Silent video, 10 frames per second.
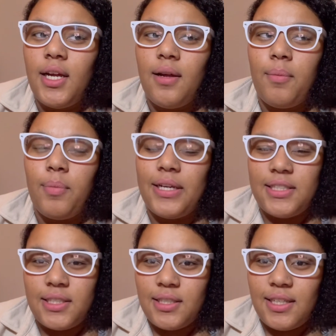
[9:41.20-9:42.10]

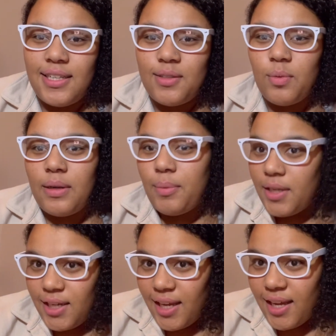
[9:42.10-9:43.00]
basically, is what I'm
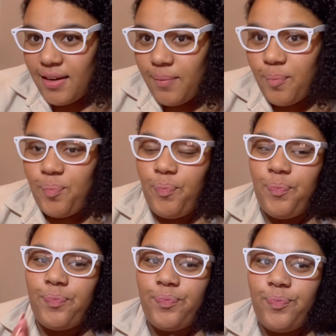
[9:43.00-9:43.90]
getting
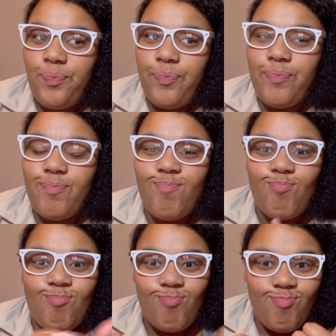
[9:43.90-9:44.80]
at.
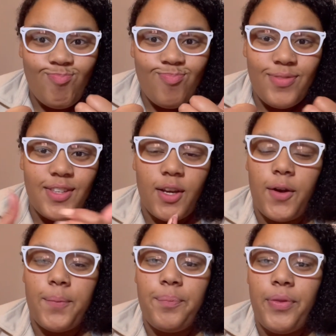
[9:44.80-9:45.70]

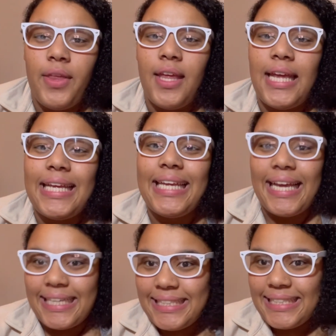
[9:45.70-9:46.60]
So
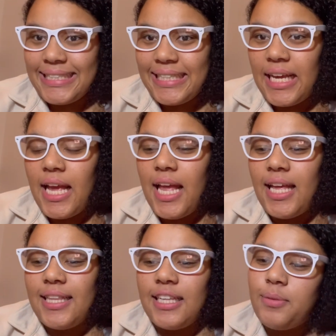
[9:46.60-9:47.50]
yes,
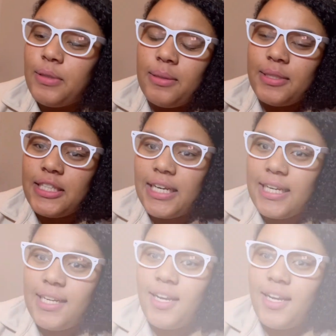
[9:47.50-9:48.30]
that's pretty much it.